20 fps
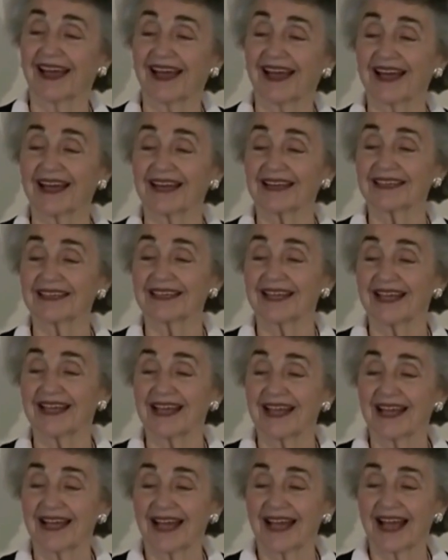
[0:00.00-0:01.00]
And
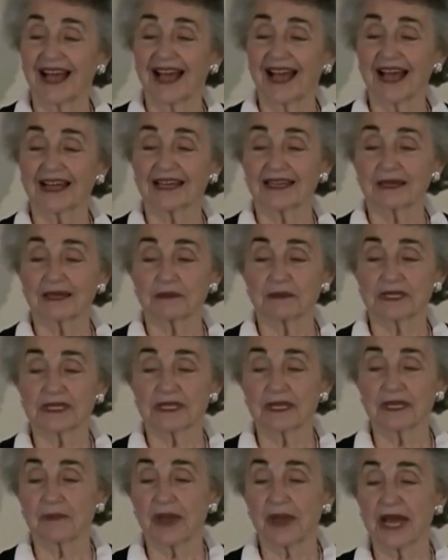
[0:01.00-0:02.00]
it was
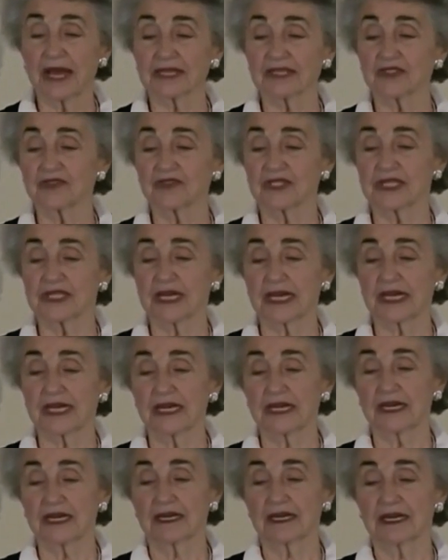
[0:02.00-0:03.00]
in the Pastor
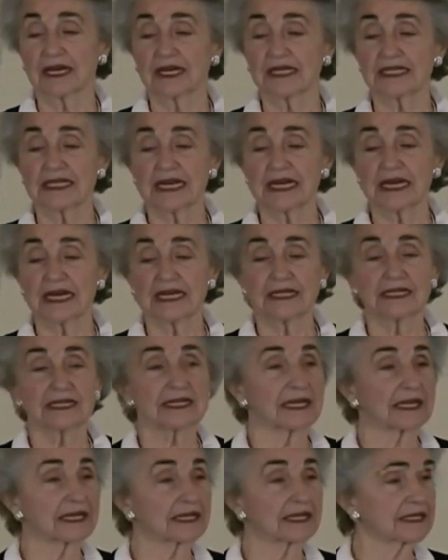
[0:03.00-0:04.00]
Study,
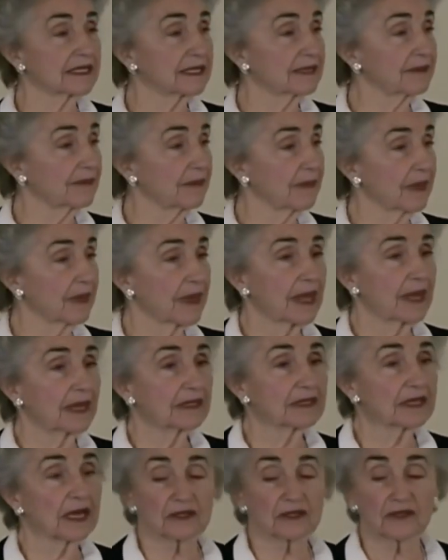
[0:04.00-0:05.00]
1986.
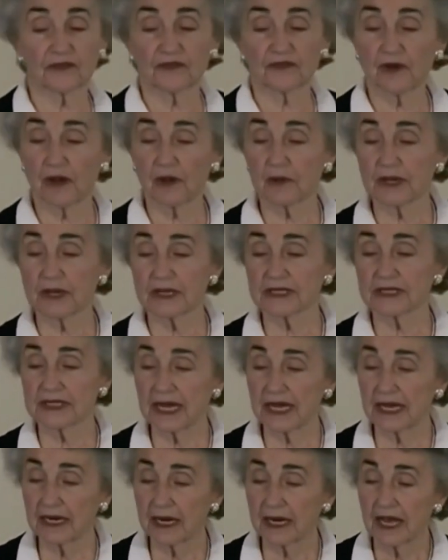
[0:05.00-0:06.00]
Dr. Falwell
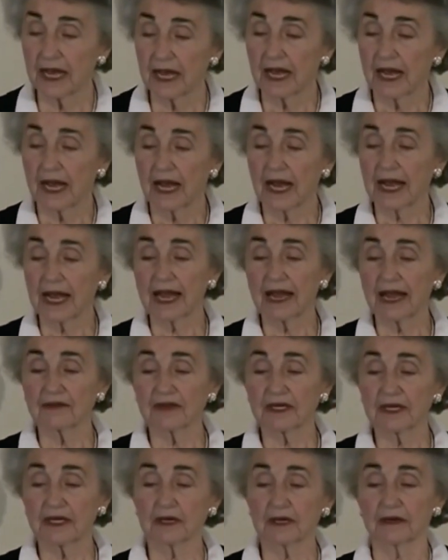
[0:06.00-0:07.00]
said, I have
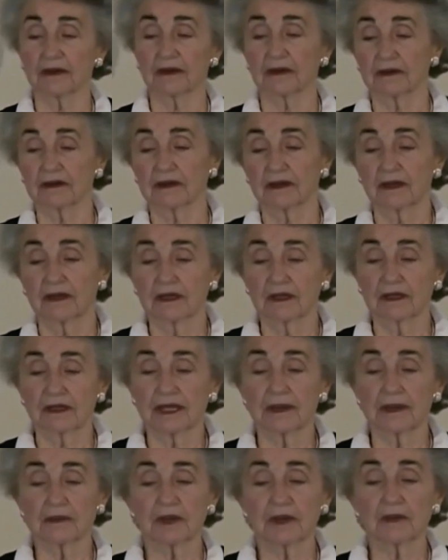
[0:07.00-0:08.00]
it here.
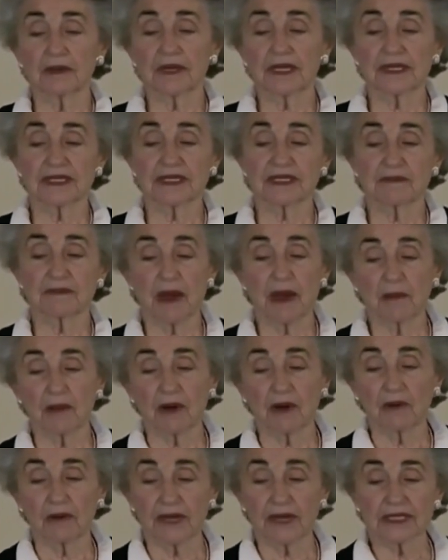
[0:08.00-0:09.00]
Let me read this
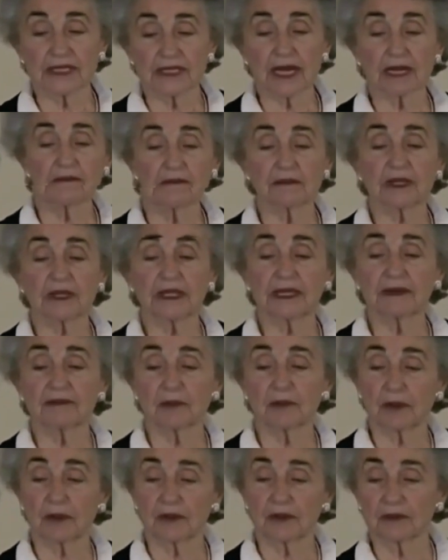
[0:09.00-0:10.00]
memo. It's
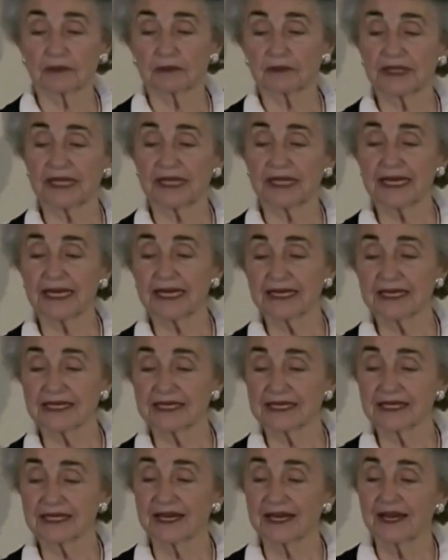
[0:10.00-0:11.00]
unbelievable.
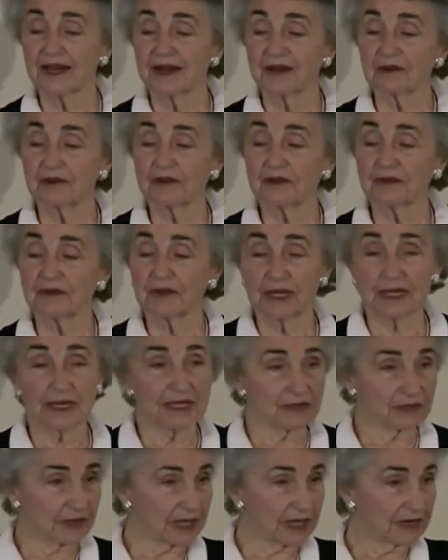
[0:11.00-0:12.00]
Please, and
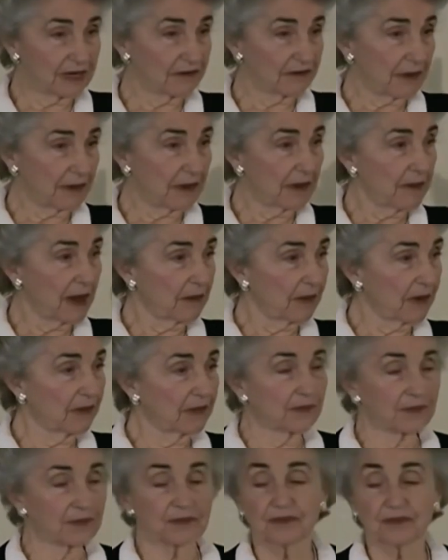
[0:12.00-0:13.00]
he's reading from the memo.